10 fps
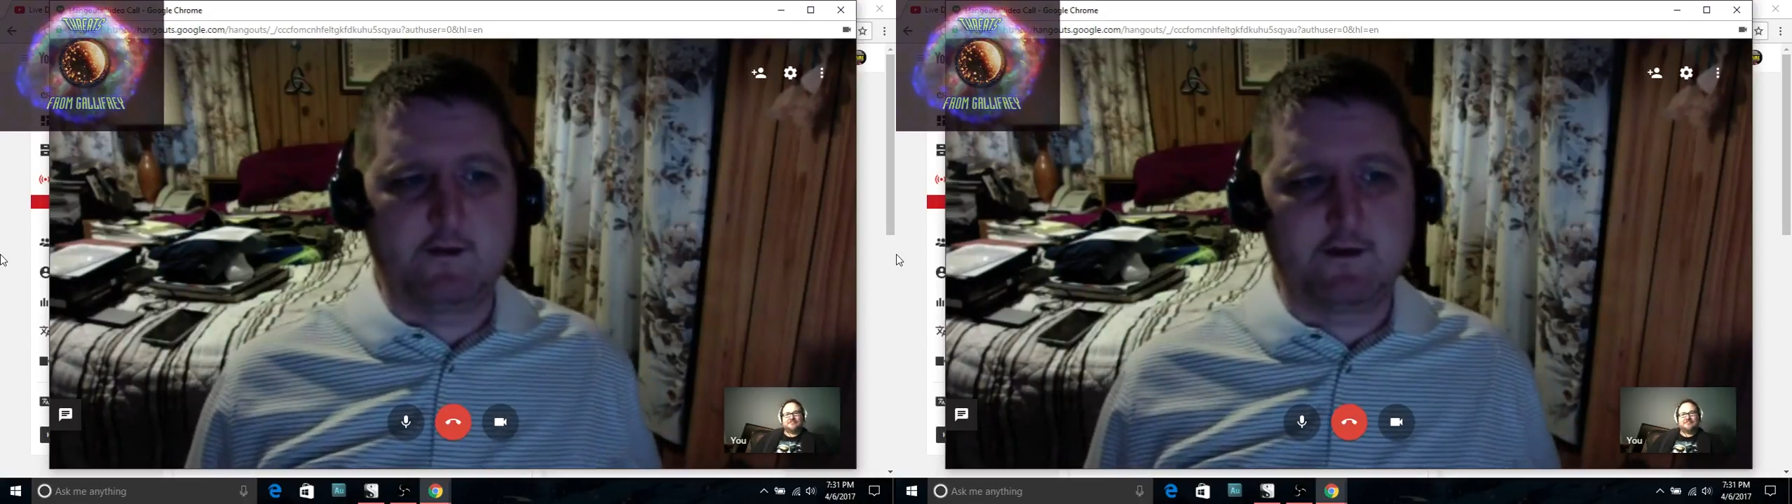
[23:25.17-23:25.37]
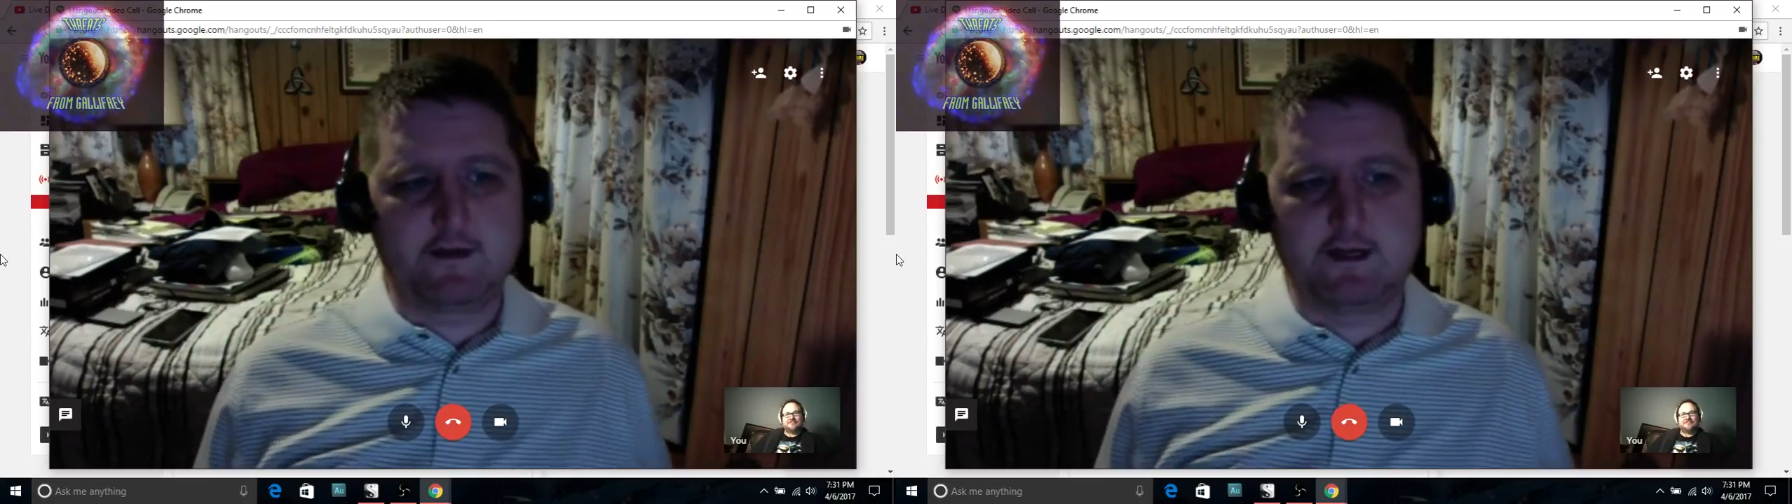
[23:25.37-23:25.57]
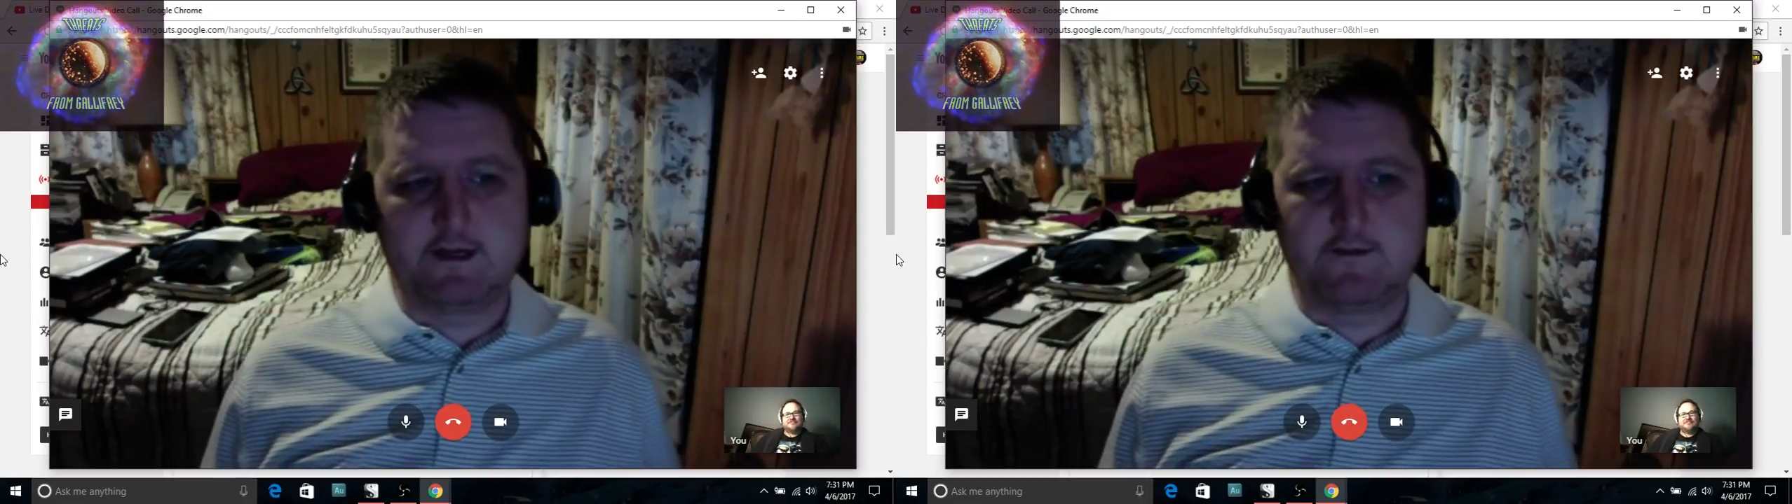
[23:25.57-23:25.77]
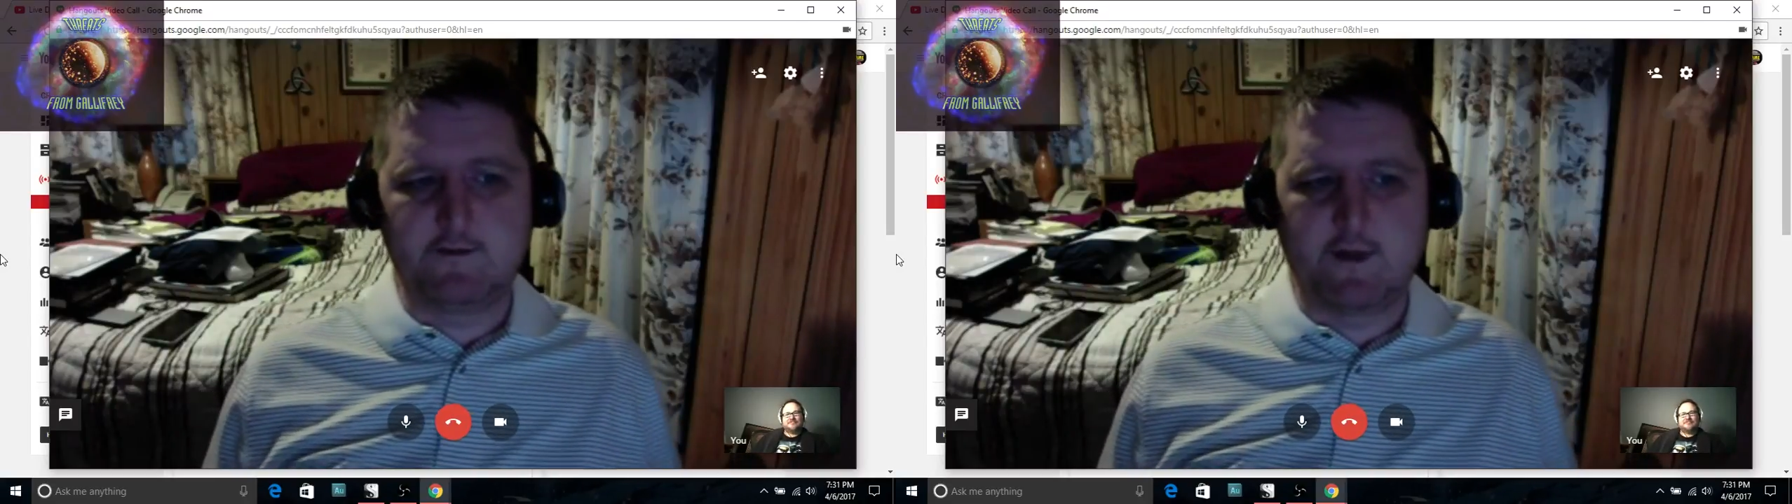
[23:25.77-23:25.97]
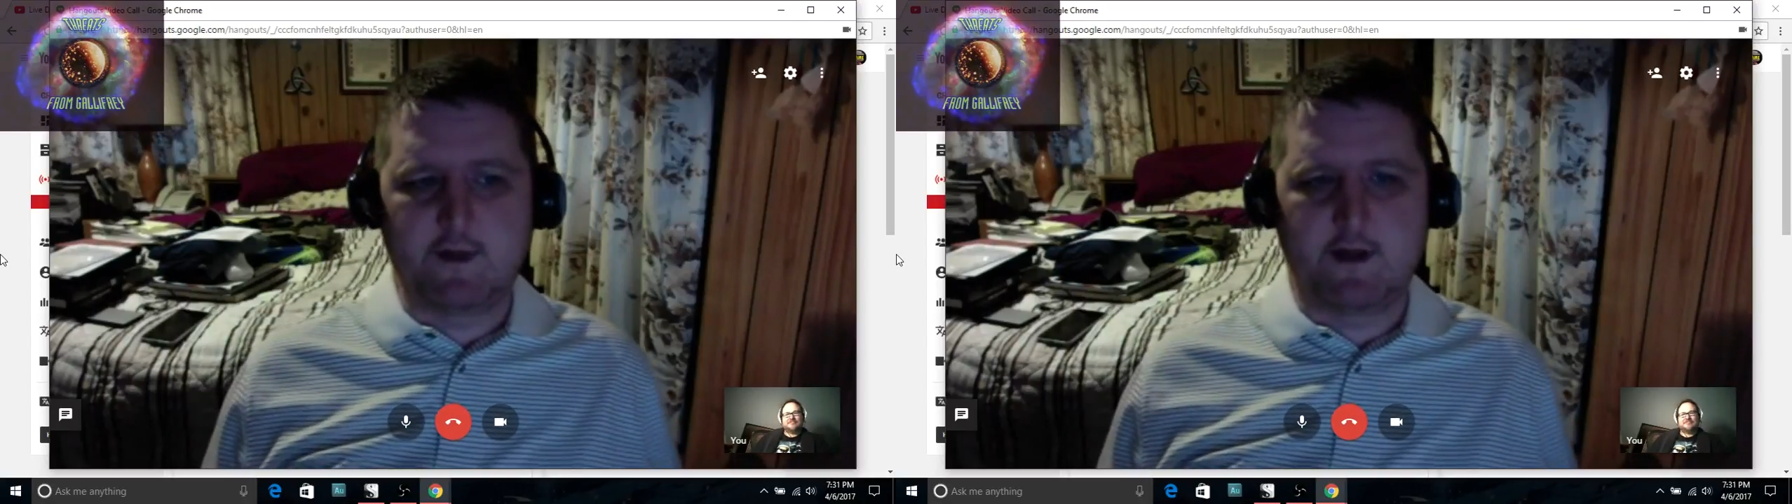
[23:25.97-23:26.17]
It's
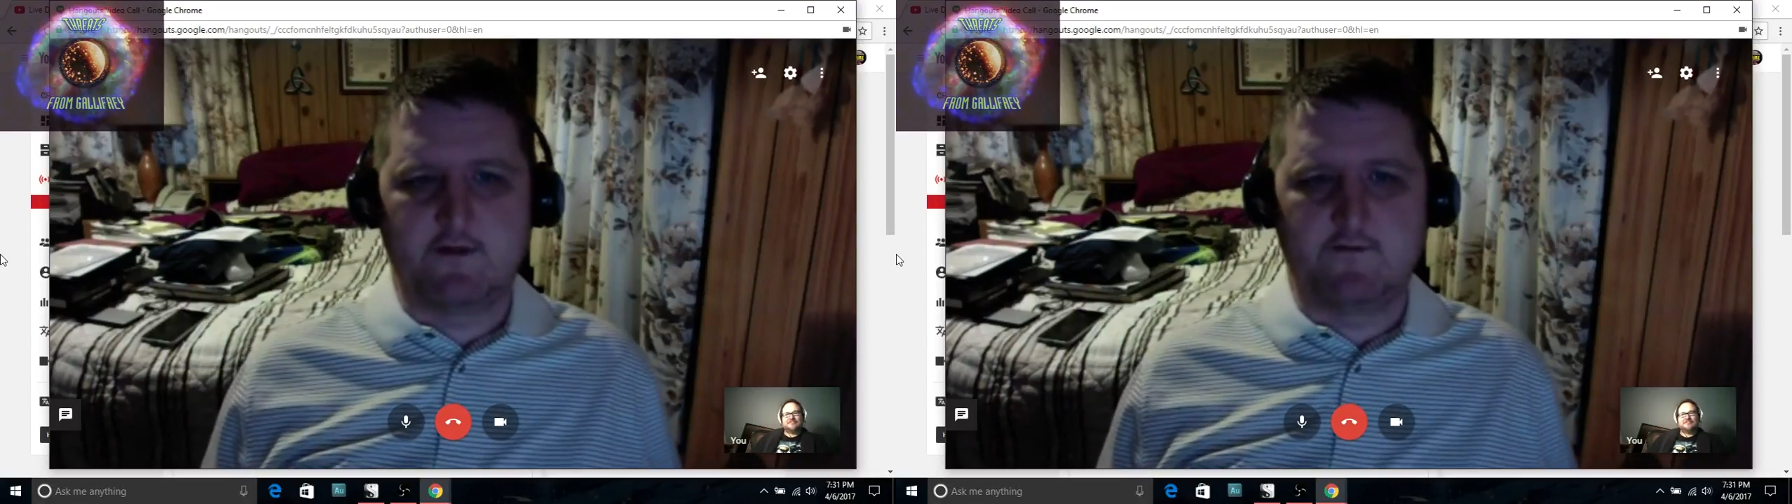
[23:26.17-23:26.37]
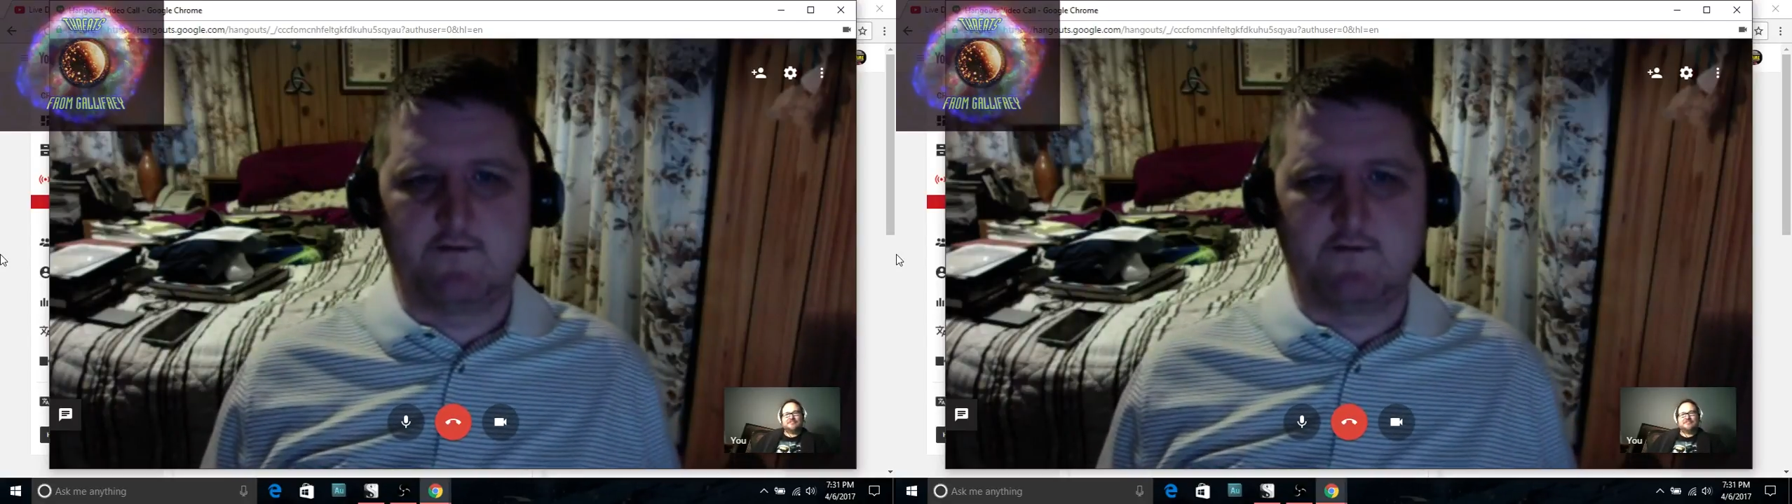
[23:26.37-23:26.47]
a lot of